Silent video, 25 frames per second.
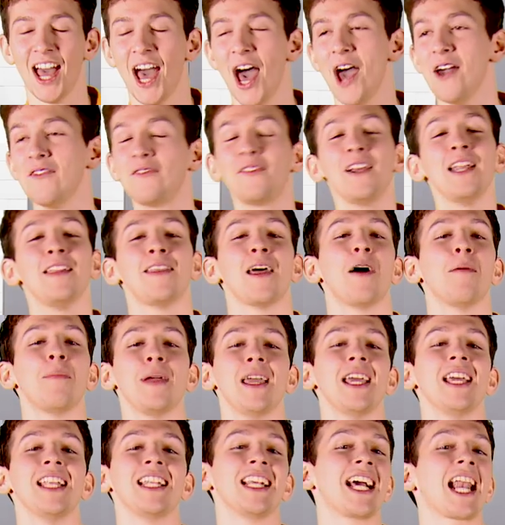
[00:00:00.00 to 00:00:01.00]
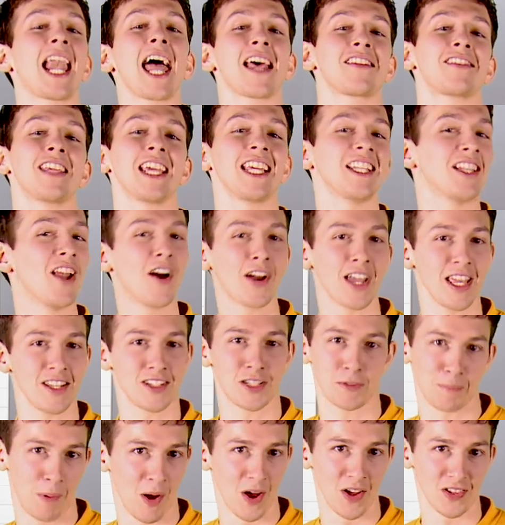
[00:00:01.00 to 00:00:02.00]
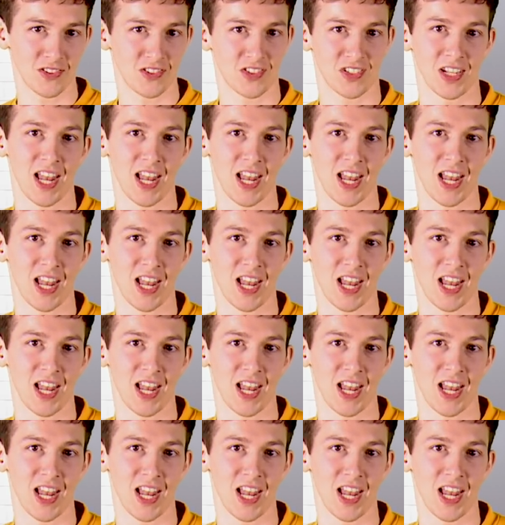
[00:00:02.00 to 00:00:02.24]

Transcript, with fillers: Hopefully they'll be in classic nugget spots